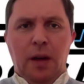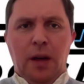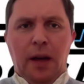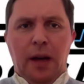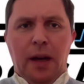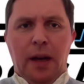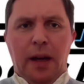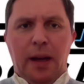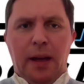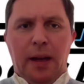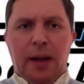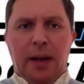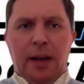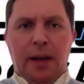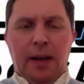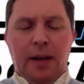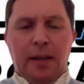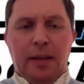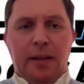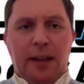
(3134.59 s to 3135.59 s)

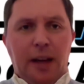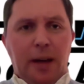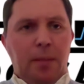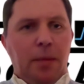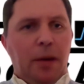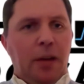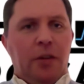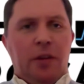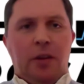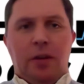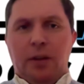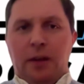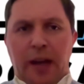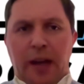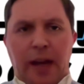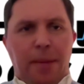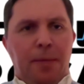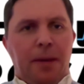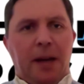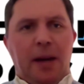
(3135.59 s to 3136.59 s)
Stellenbosch,
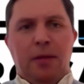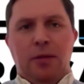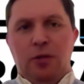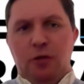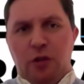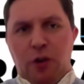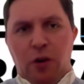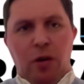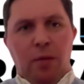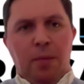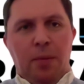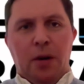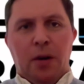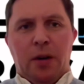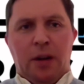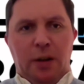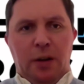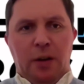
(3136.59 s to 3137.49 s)
Cape Town, Joburg.